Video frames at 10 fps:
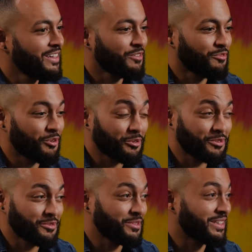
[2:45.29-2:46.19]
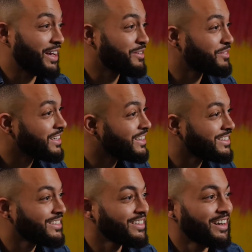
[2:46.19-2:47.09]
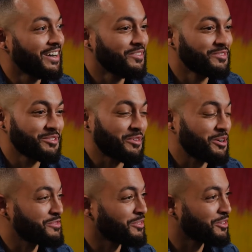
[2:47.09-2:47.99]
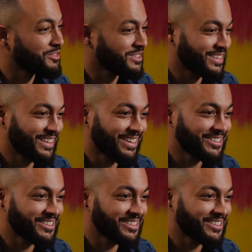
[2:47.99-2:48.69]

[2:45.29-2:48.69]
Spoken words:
The vocals are really heavy, some harsh vocals in there.